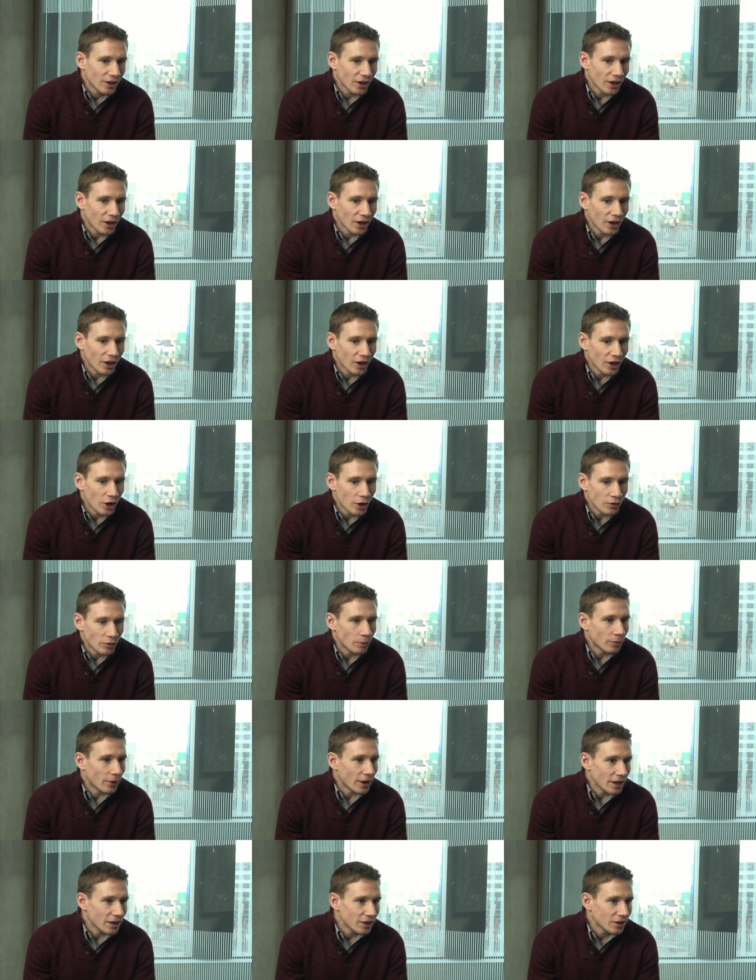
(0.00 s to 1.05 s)
of a
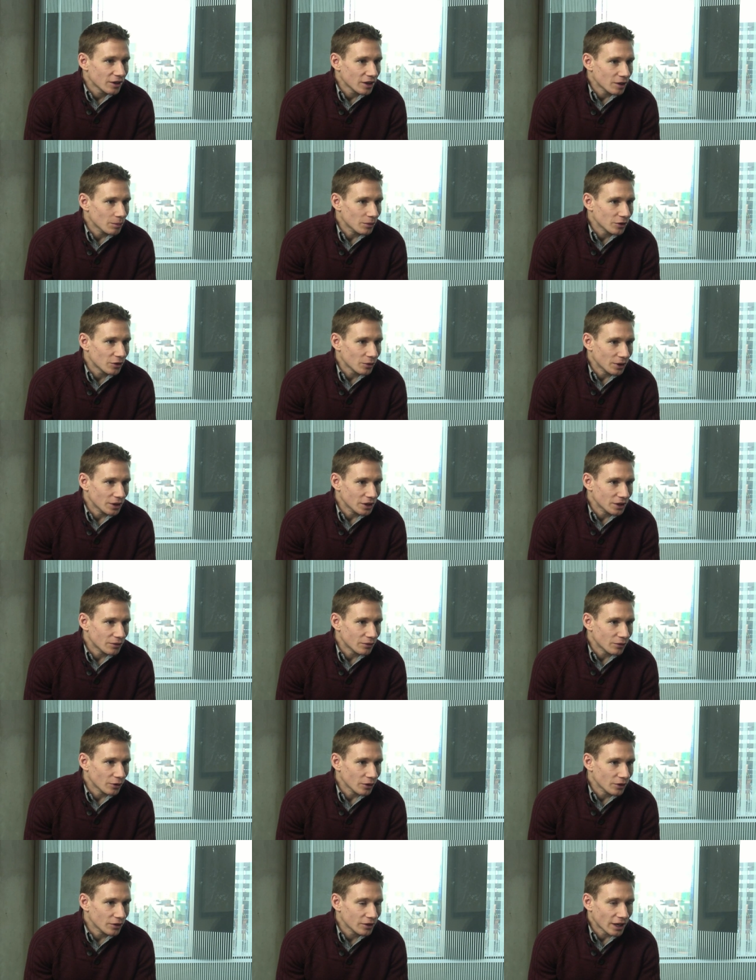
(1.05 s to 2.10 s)
break in between
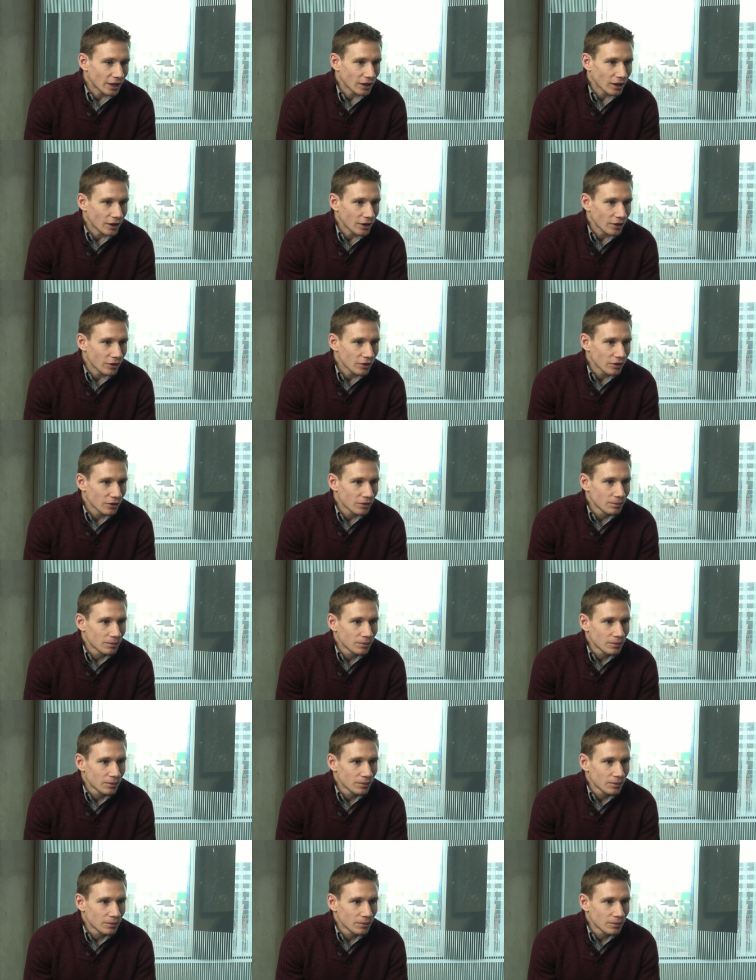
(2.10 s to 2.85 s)
different deadlines.